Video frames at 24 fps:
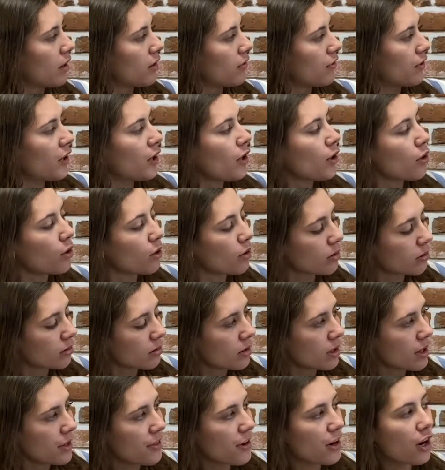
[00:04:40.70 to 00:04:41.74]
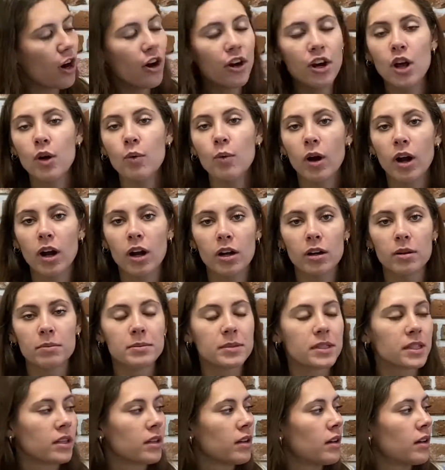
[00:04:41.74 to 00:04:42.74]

Phew, there are no worms.